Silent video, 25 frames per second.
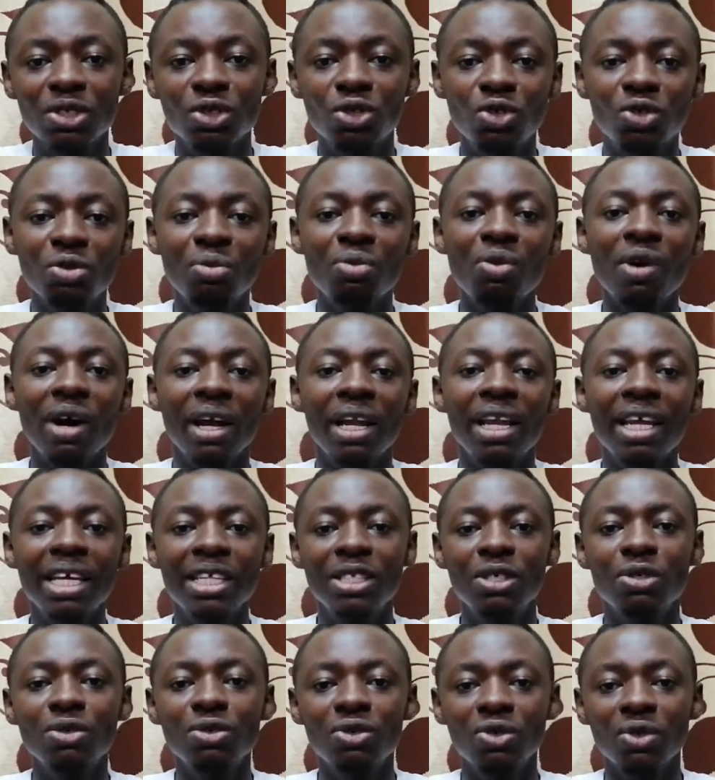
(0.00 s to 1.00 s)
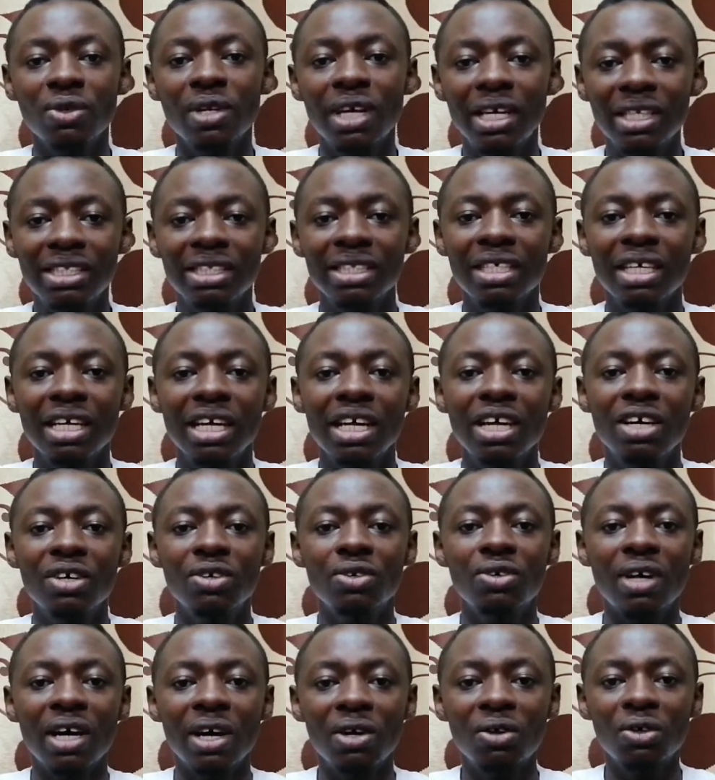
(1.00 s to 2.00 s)
YouTube will alert you so that
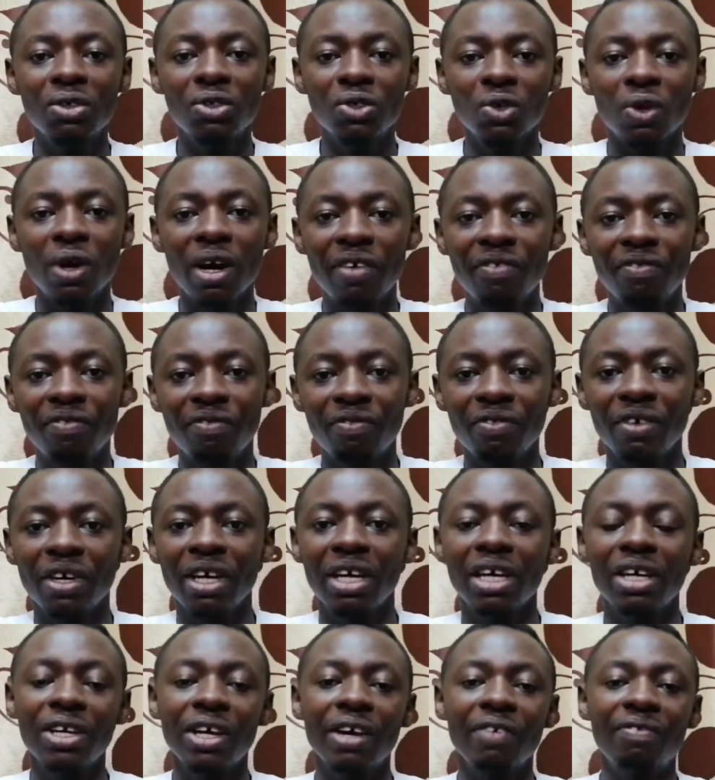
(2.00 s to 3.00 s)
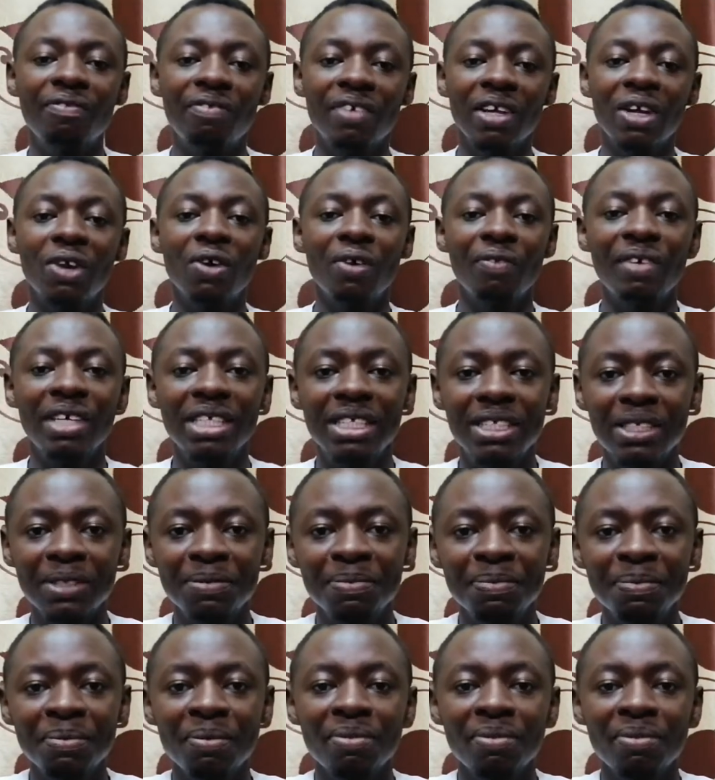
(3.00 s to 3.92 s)
you can also have a feel of it.